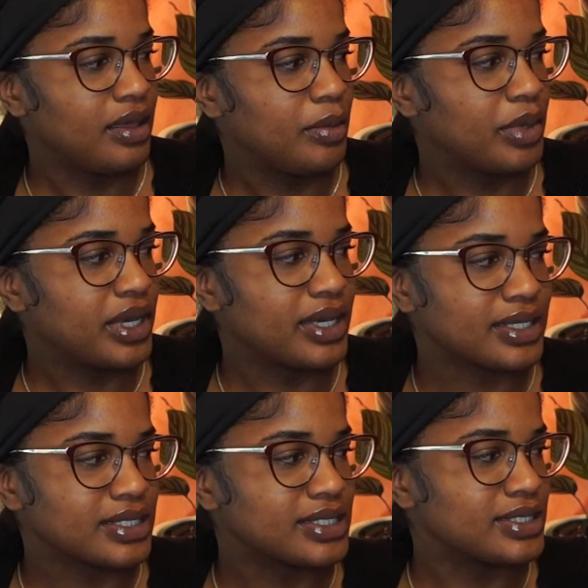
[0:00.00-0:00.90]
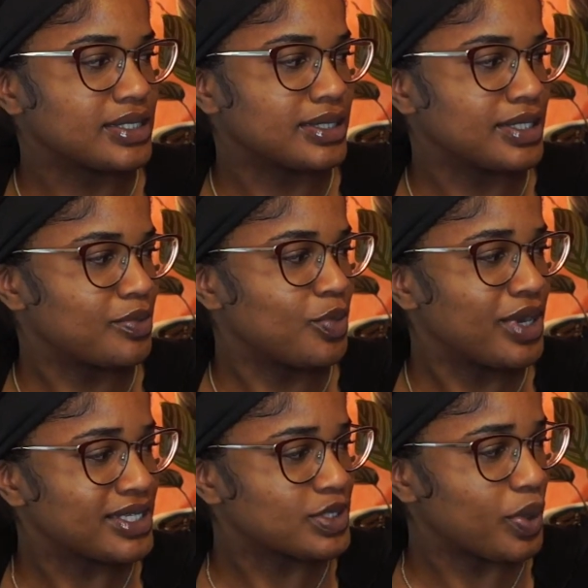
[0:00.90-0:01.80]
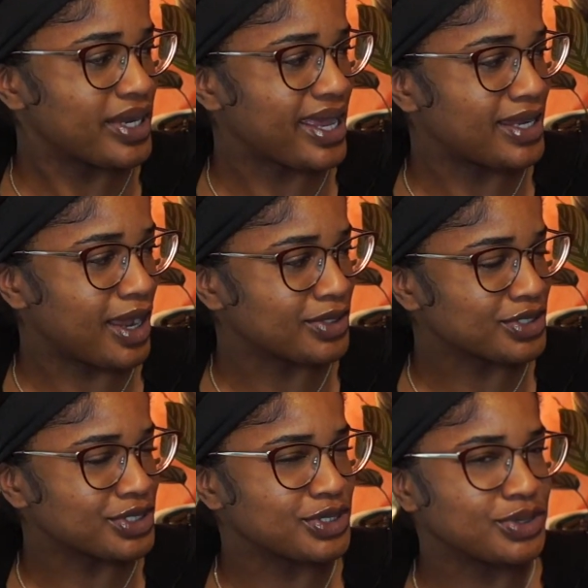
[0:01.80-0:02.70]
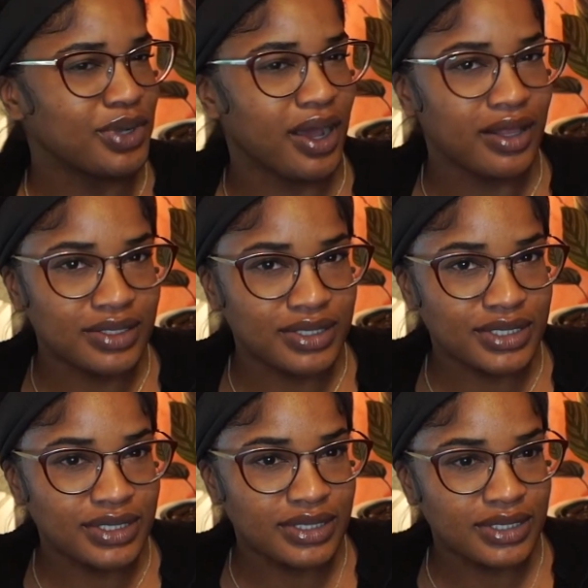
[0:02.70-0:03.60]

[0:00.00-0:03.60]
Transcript: Because, what, $28 to $2?